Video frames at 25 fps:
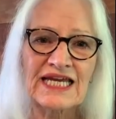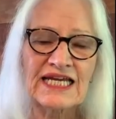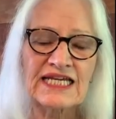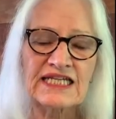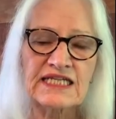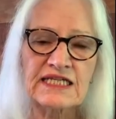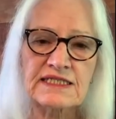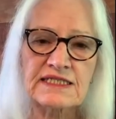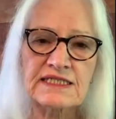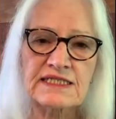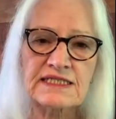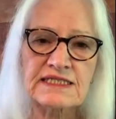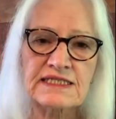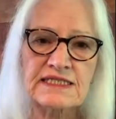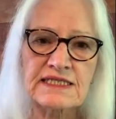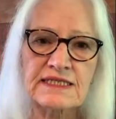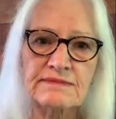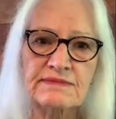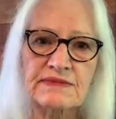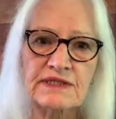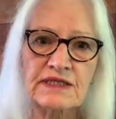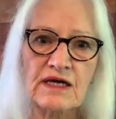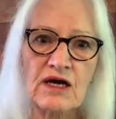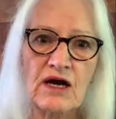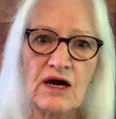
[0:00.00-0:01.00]
He doesn't
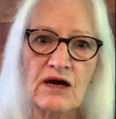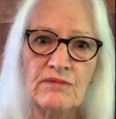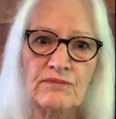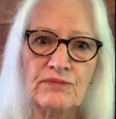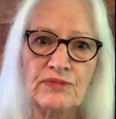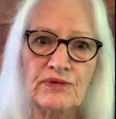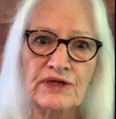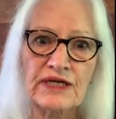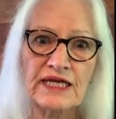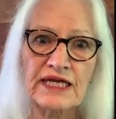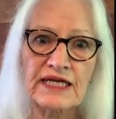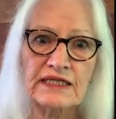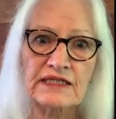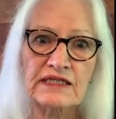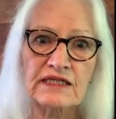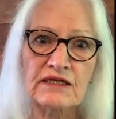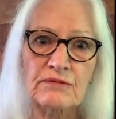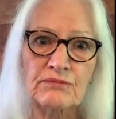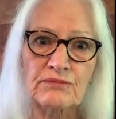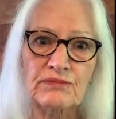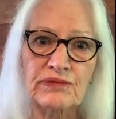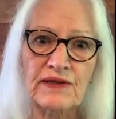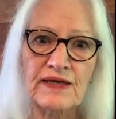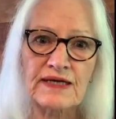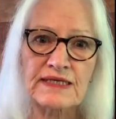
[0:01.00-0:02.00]
seem to comprehend
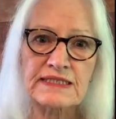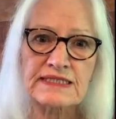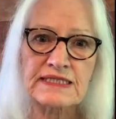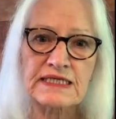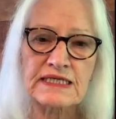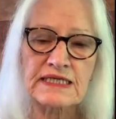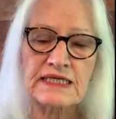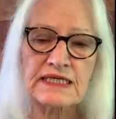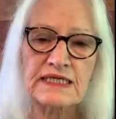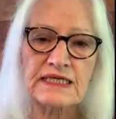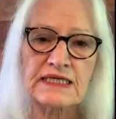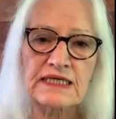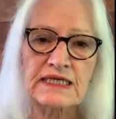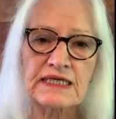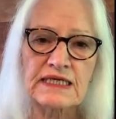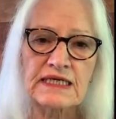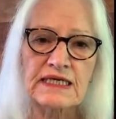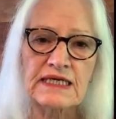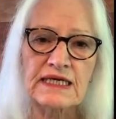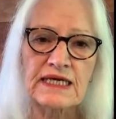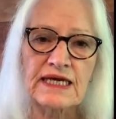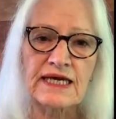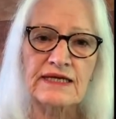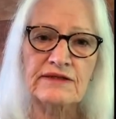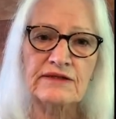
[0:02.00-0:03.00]
complexity
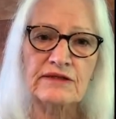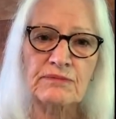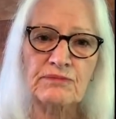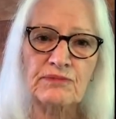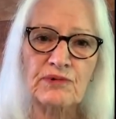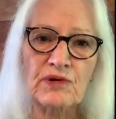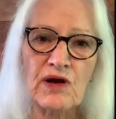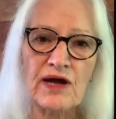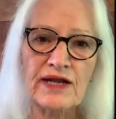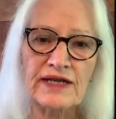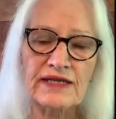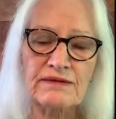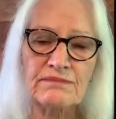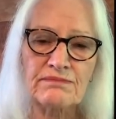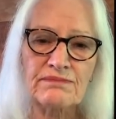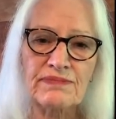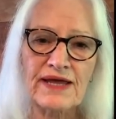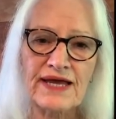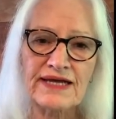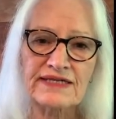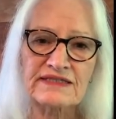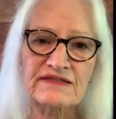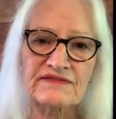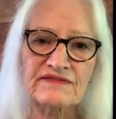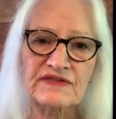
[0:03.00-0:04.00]
and the broad
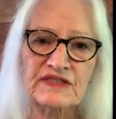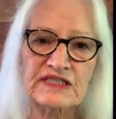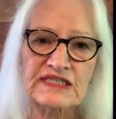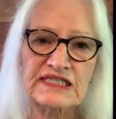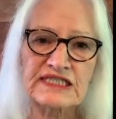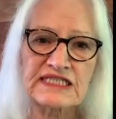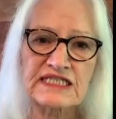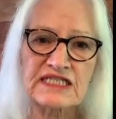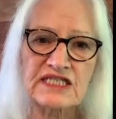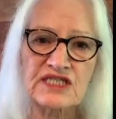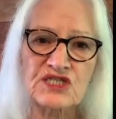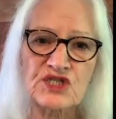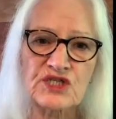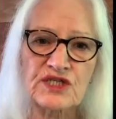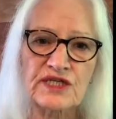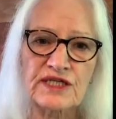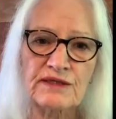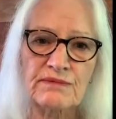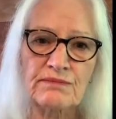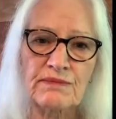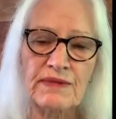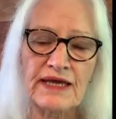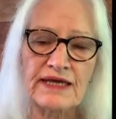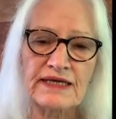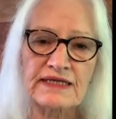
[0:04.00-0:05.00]
impact of the decision
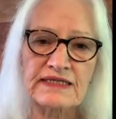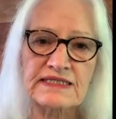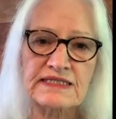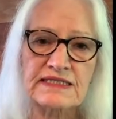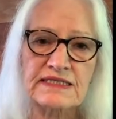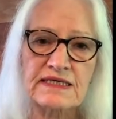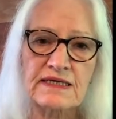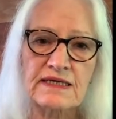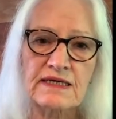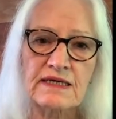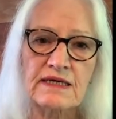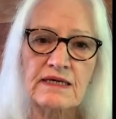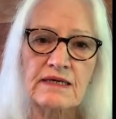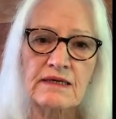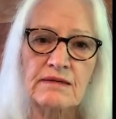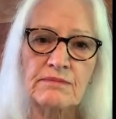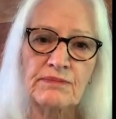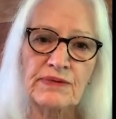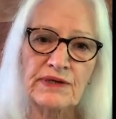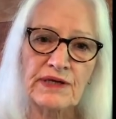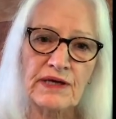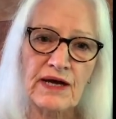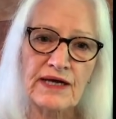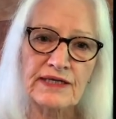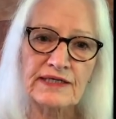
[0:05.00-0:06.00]
he makes
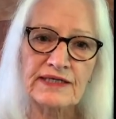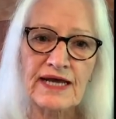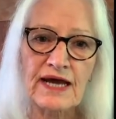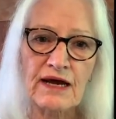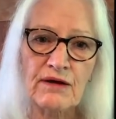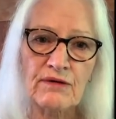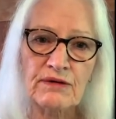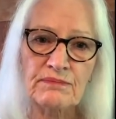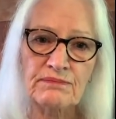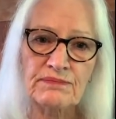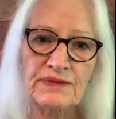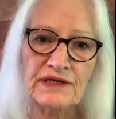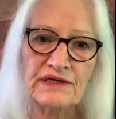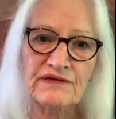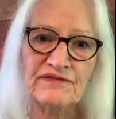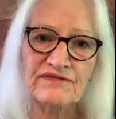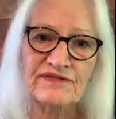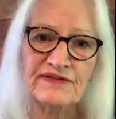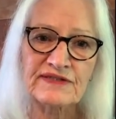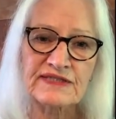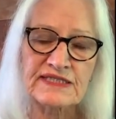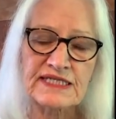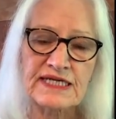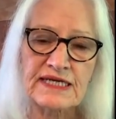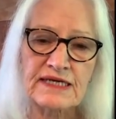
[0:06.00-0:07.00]
beyond how it
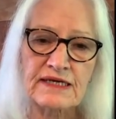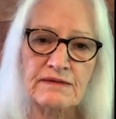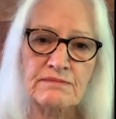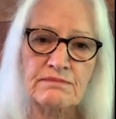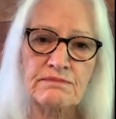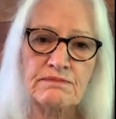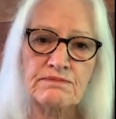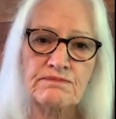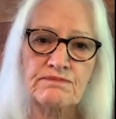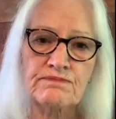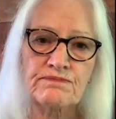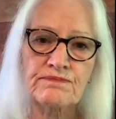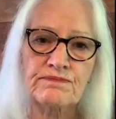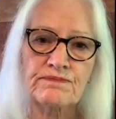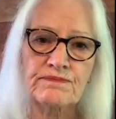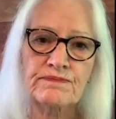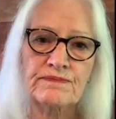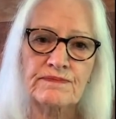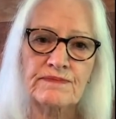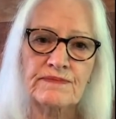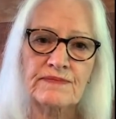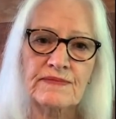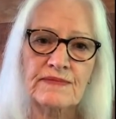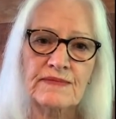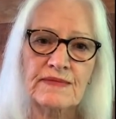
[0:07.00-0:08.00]
benefits him.
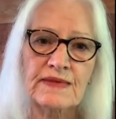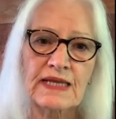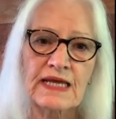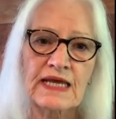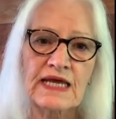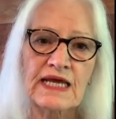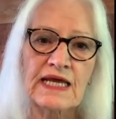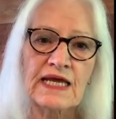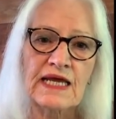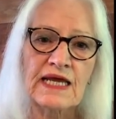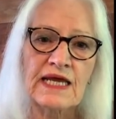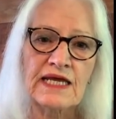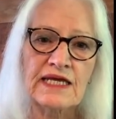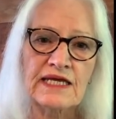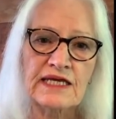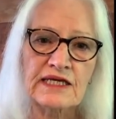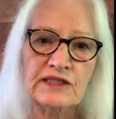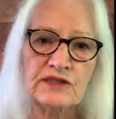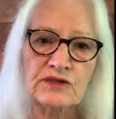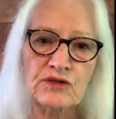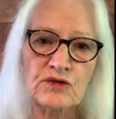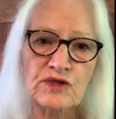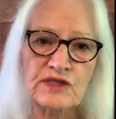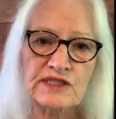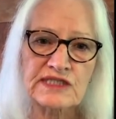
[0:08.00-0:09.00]
He
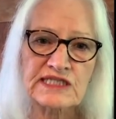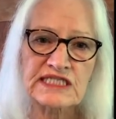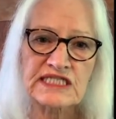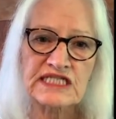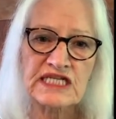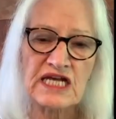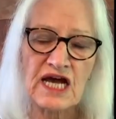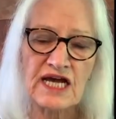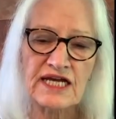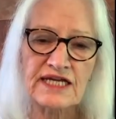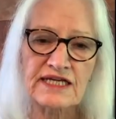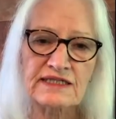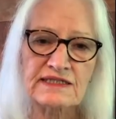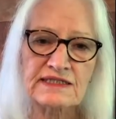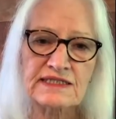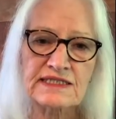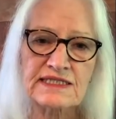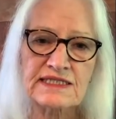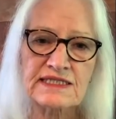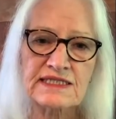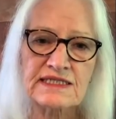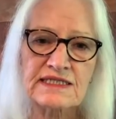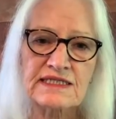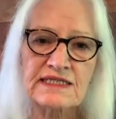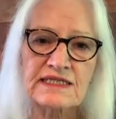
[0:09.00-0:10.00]
ignores
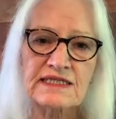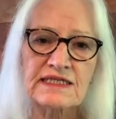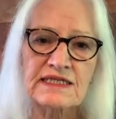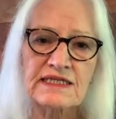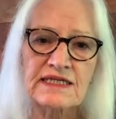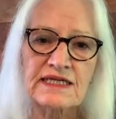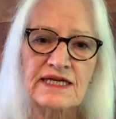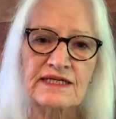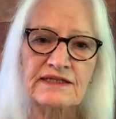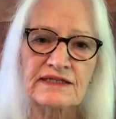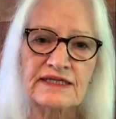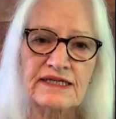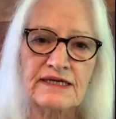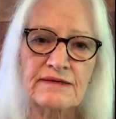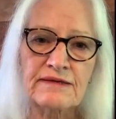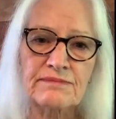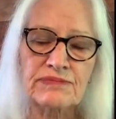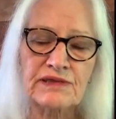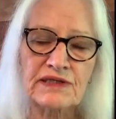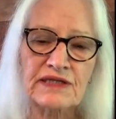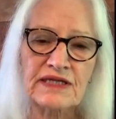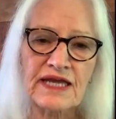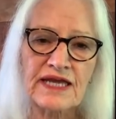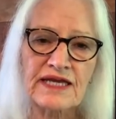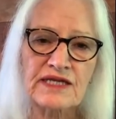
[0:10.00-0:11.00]
science and the
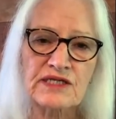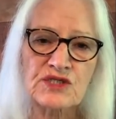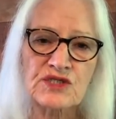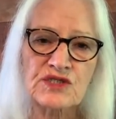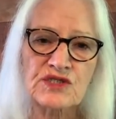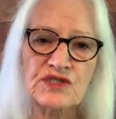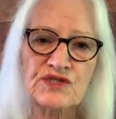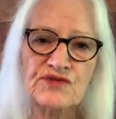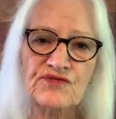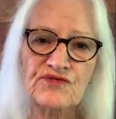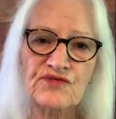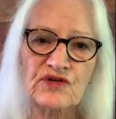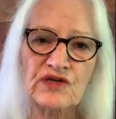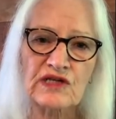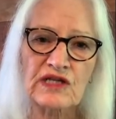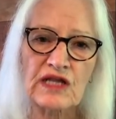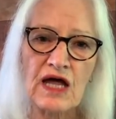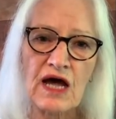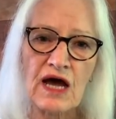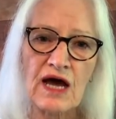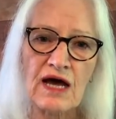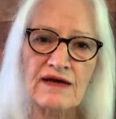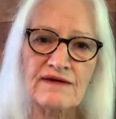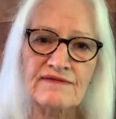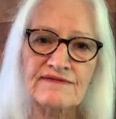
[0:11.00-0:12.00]
implications for
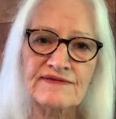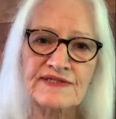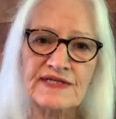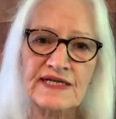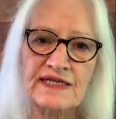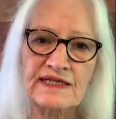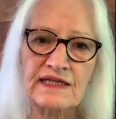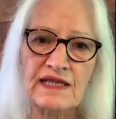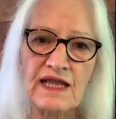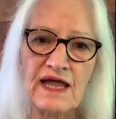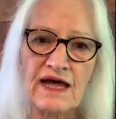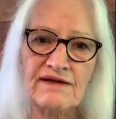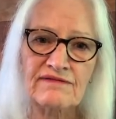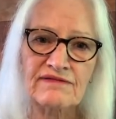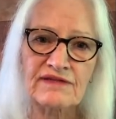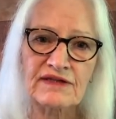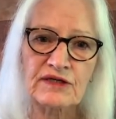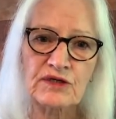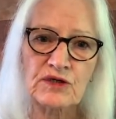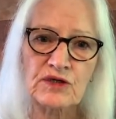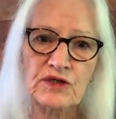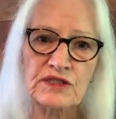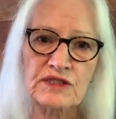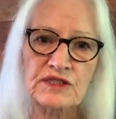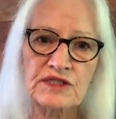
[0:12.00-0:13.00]
lives and
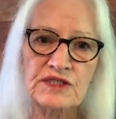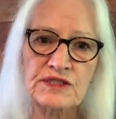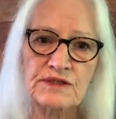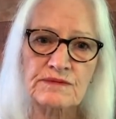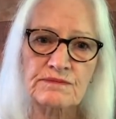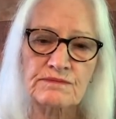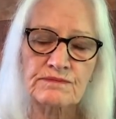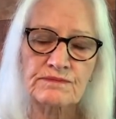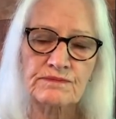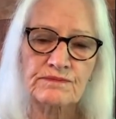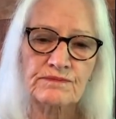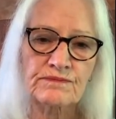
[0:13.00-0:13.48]
livelihoods.